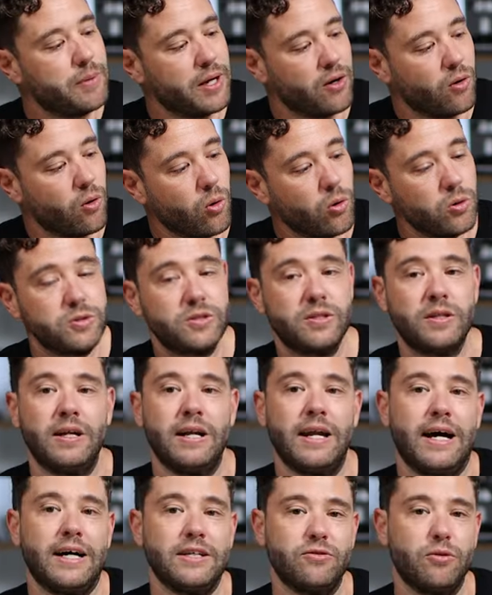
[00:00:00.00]
but it also
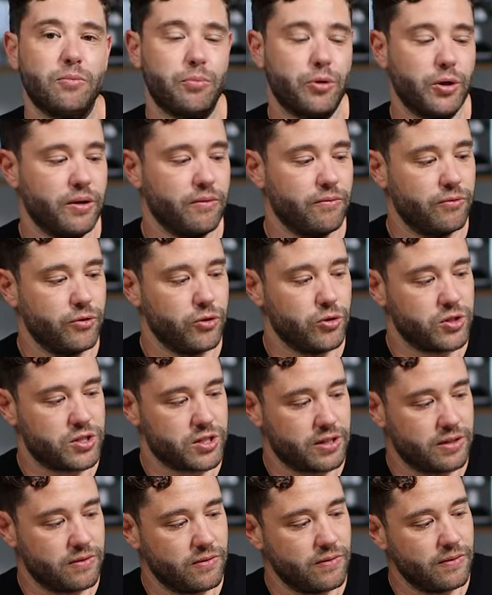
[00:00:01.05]
allows for
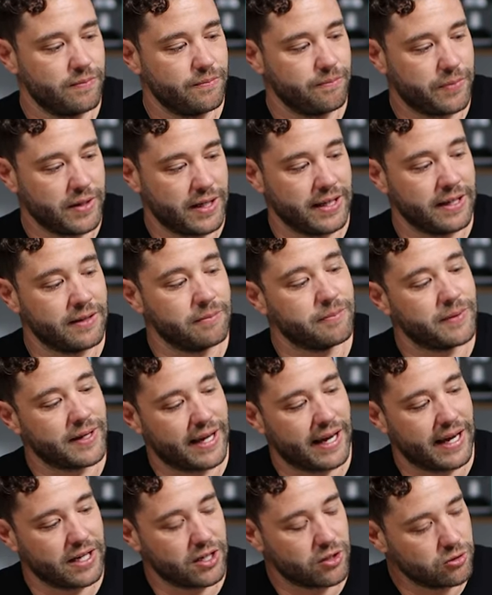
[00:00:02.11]
pre-infusion being
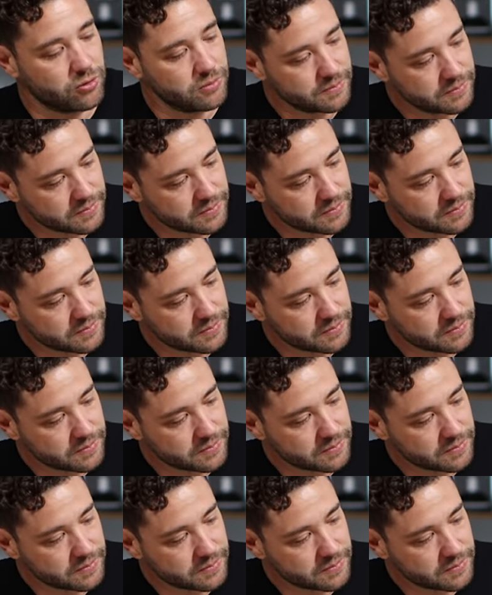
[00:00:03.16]
mechanical.